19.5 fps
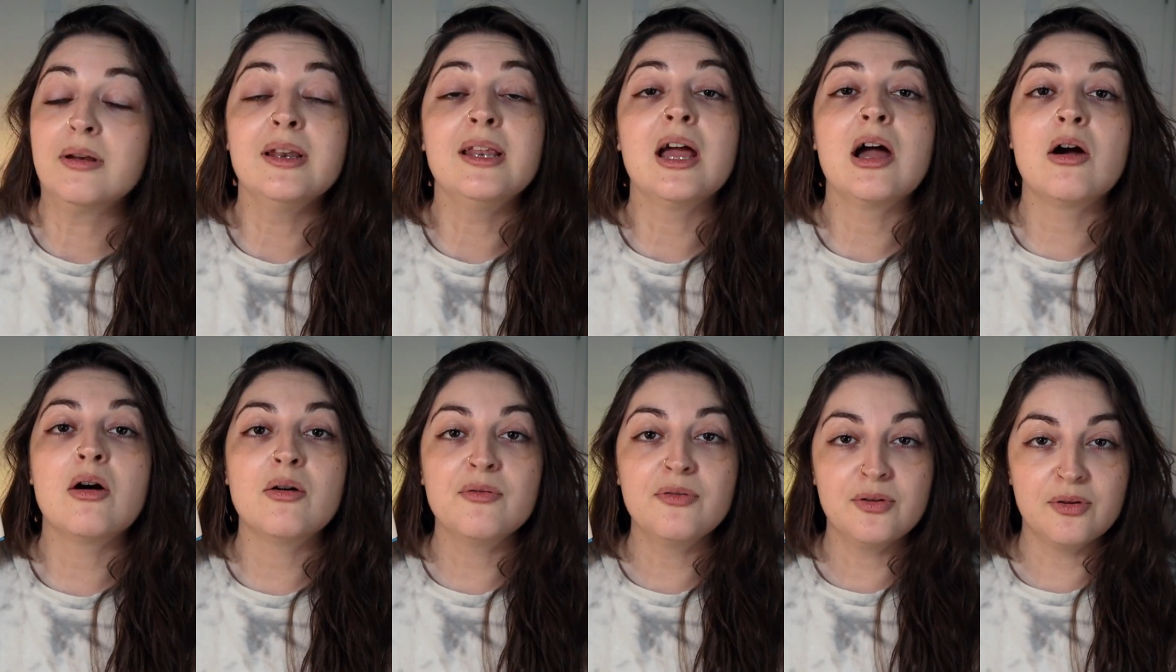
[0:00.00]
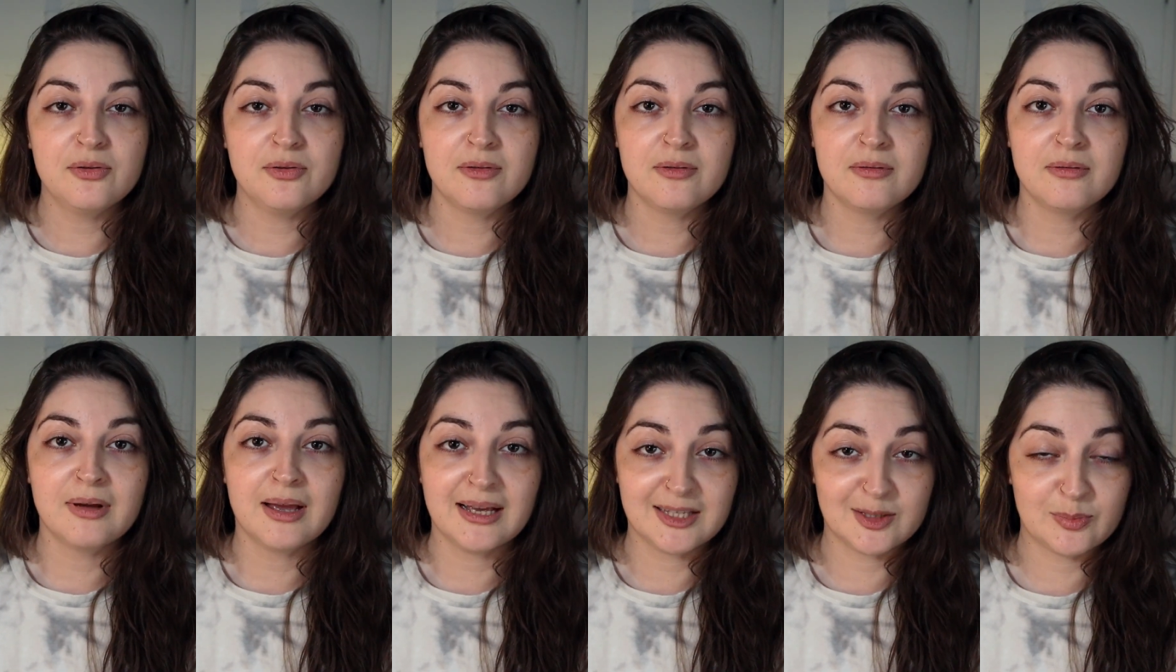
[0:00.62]
There are a few
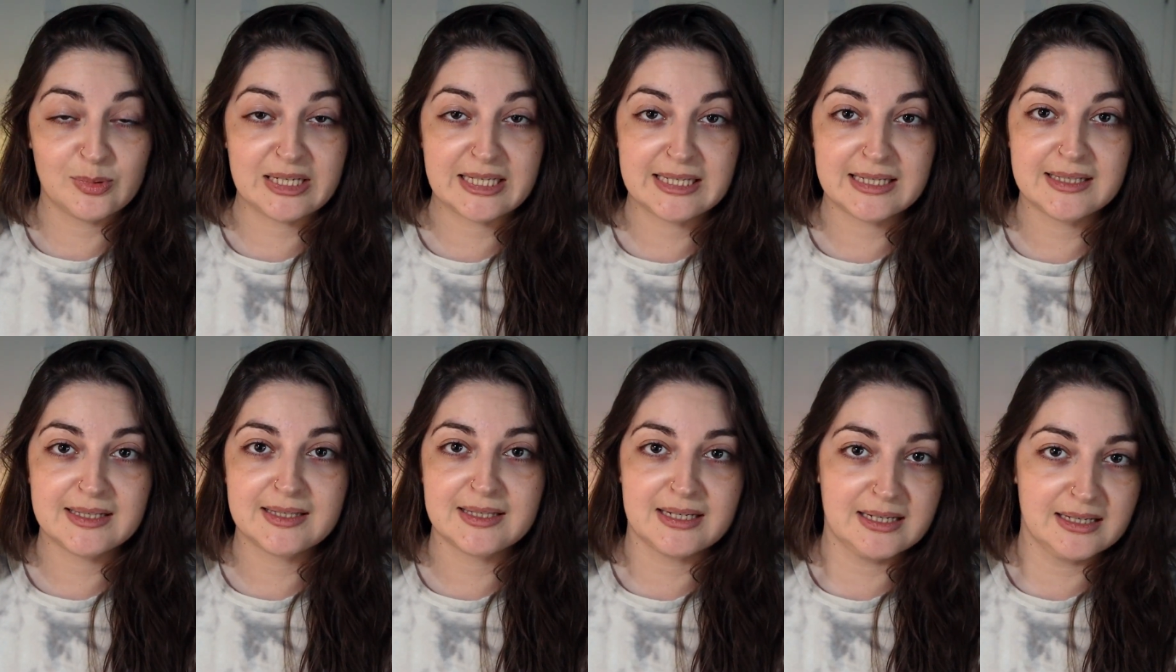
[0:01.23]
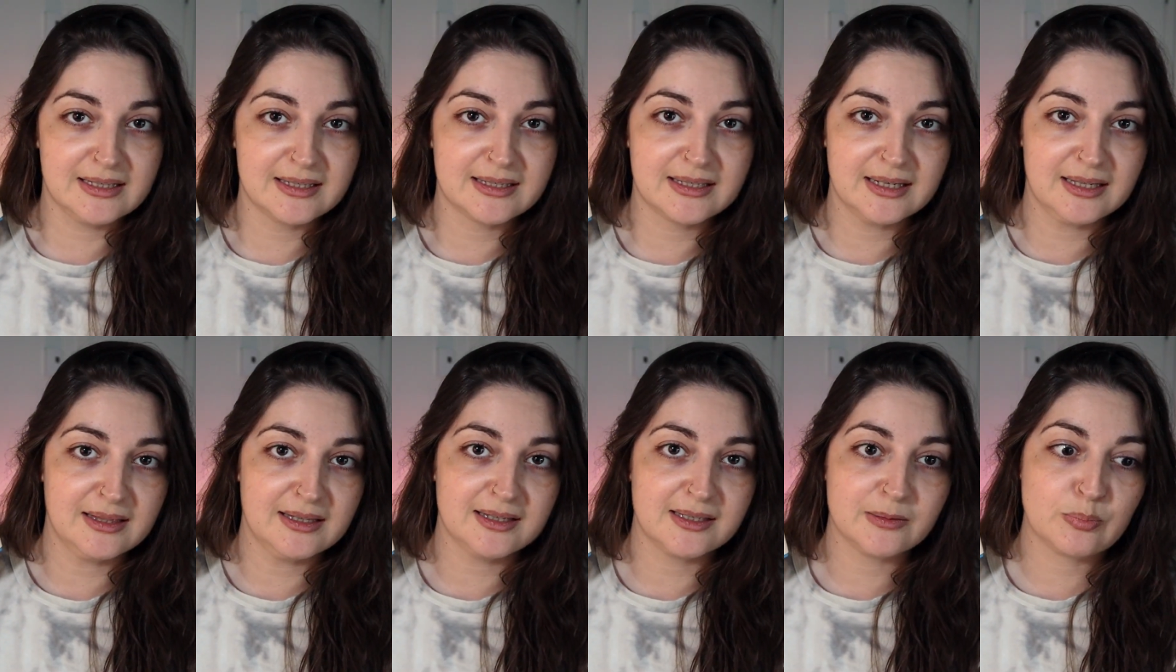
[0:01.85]
explicit scenes
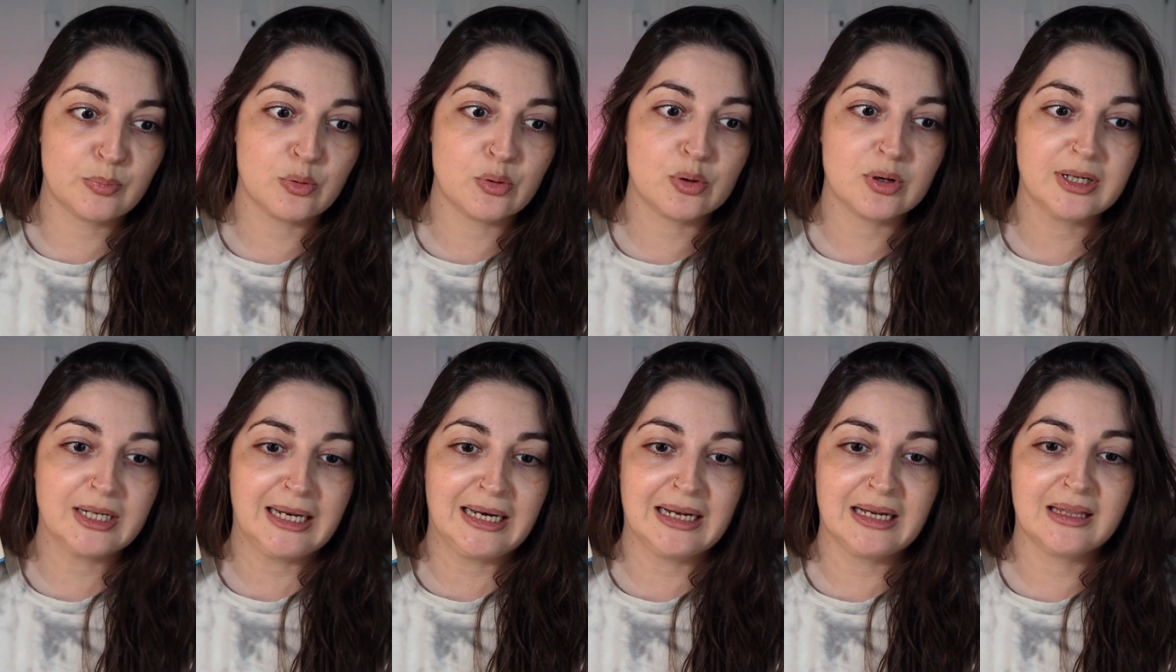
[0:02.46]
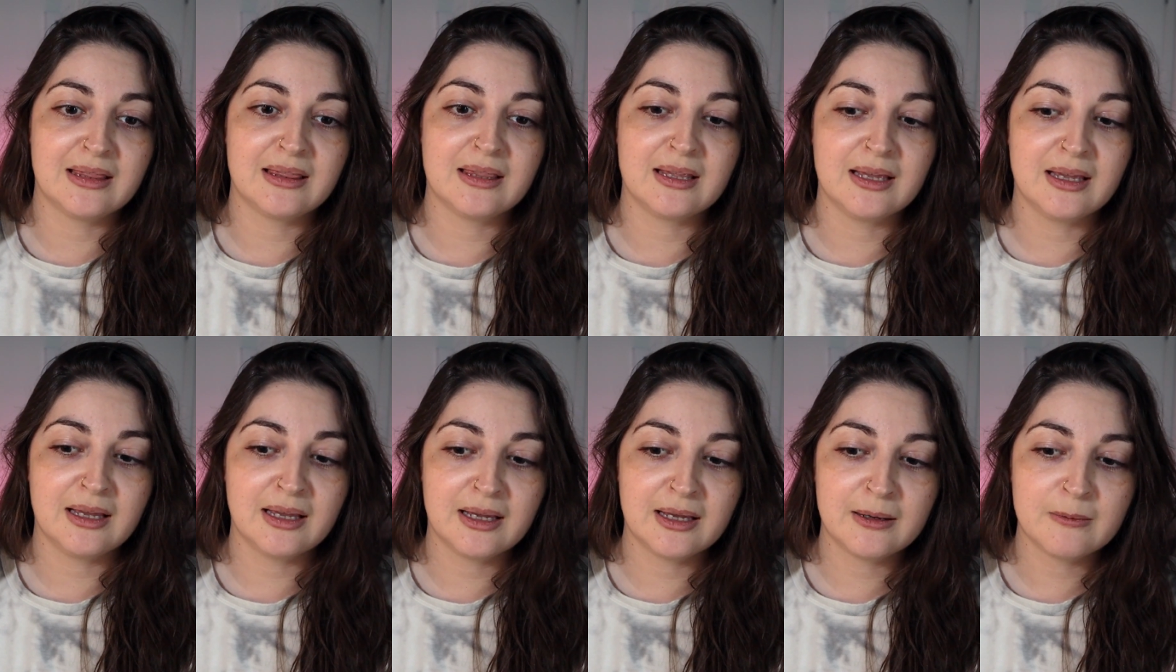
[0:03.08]
in this book that I
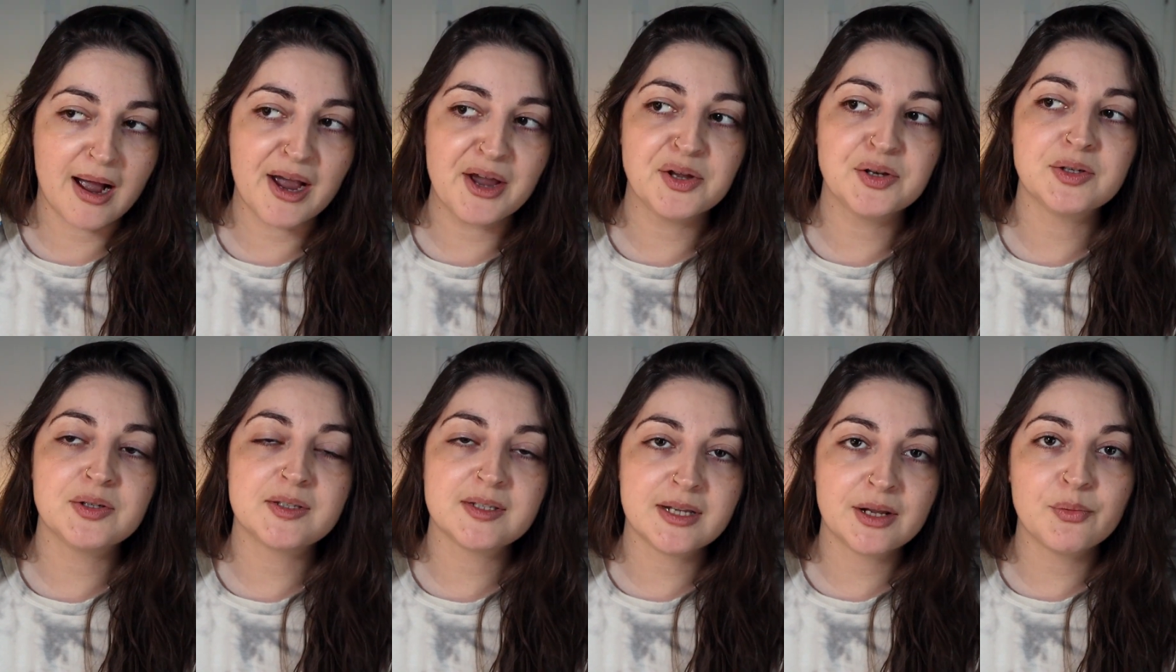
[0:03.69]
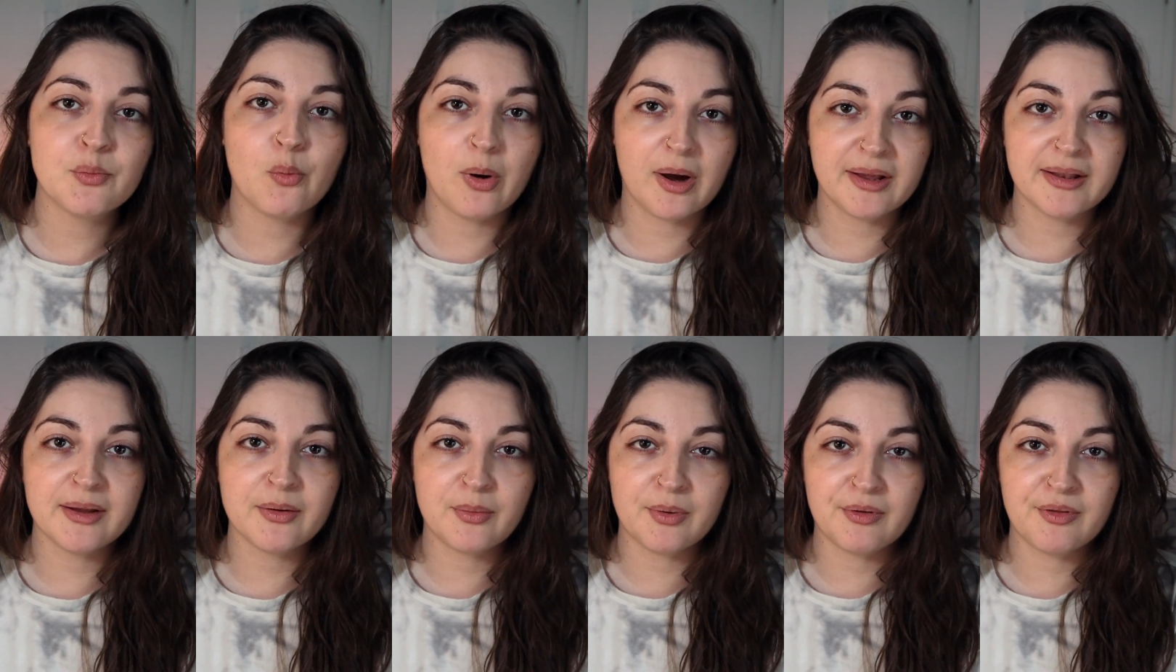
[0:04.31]
think I understand why
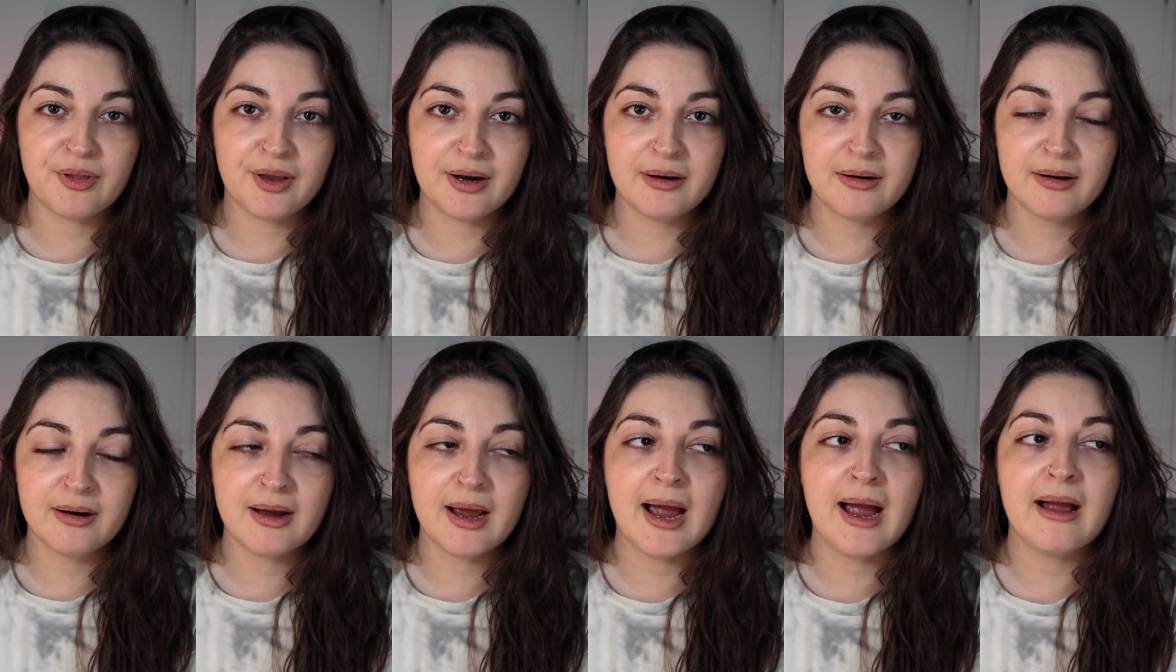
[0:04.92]
they were there.